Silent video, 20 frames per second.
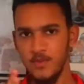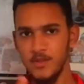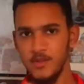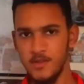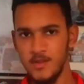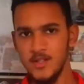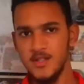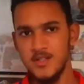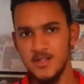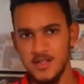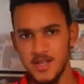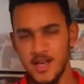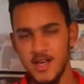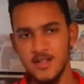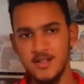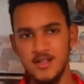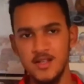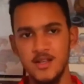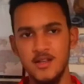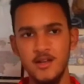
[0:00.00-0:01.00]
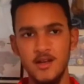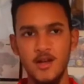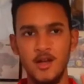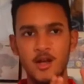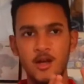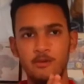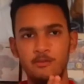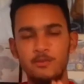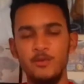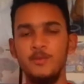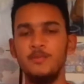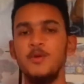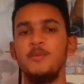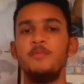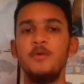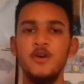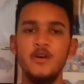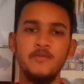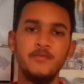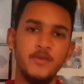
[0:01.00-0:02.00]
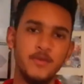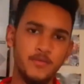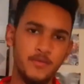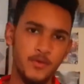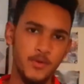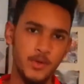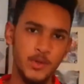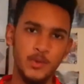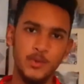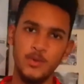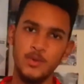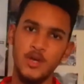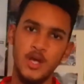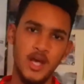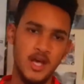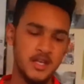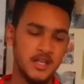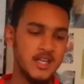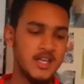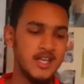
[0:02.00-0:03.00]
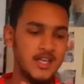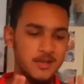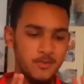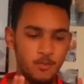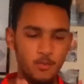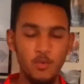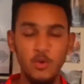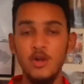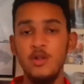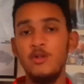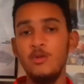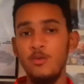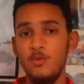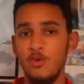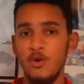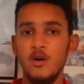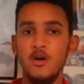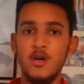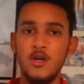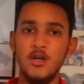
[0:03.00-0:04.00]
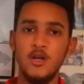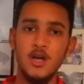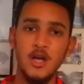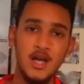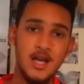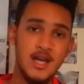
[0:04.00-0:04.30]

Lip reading: this tactic will be perfect for you, and it will work